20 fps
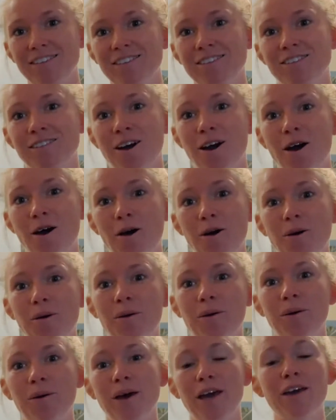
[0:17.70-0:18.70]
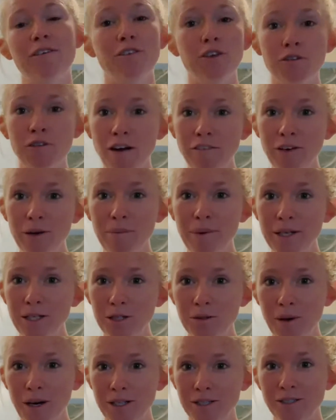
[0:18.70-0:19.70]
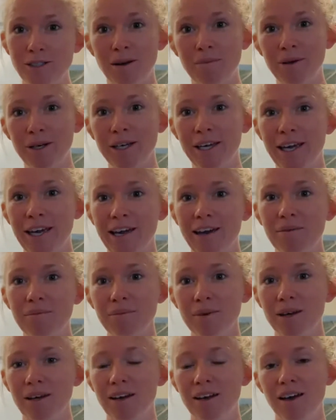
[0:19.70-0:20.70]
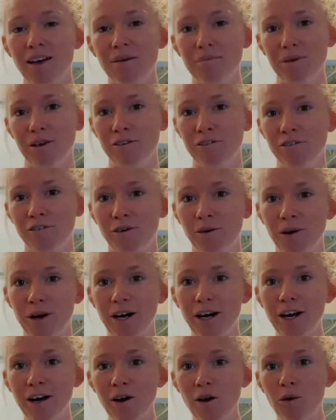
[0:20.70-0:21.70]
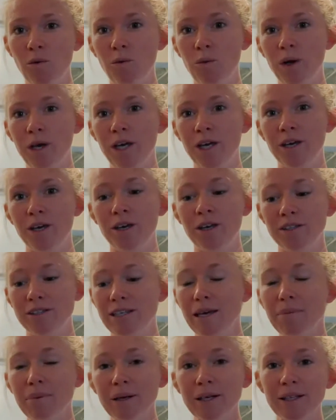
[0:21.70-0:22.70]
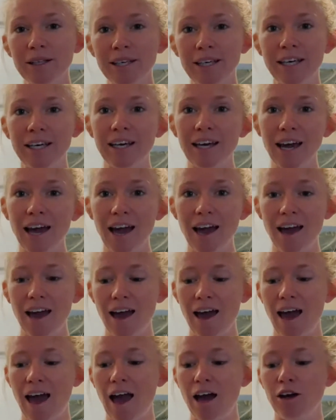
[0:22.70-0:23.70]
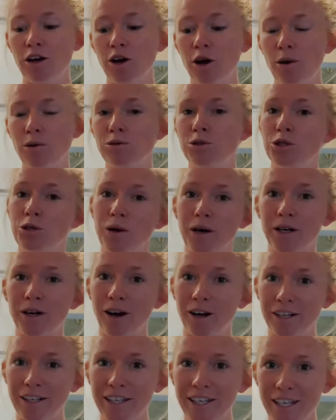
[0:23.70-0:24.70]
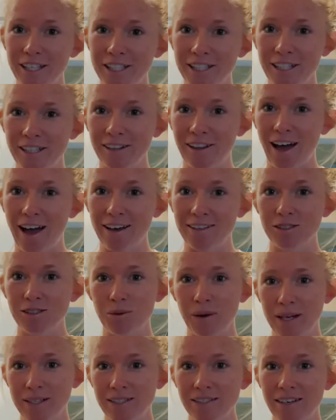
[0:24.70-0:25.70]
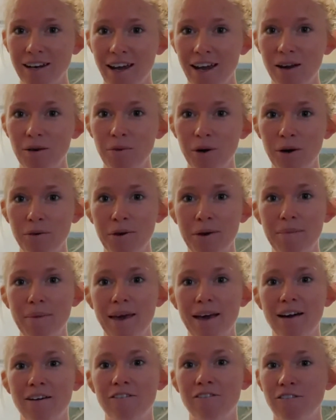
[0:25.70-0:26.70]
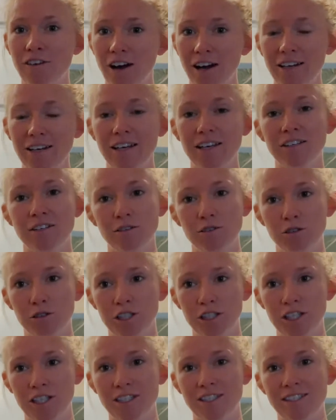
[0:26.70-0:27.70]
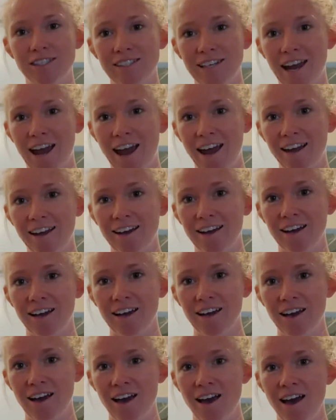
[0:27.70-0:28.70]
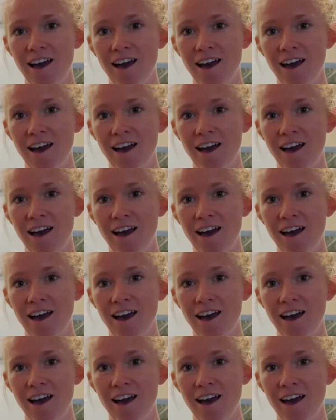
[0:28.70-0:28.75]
And so if you've ever been to our summer camp before, we typically go to our garden kitchen class twice a day where we make a fun and nutritious snack